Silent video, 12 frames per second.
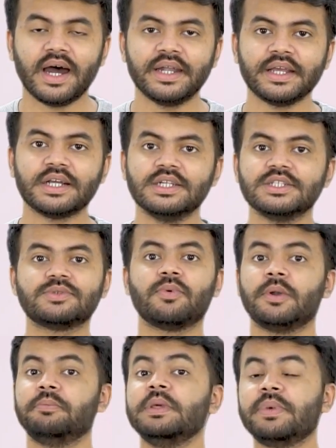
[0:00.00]
articles,
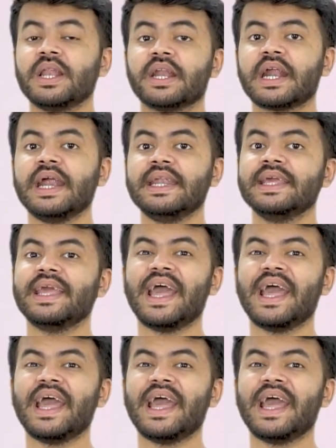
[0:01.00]
what people are writing,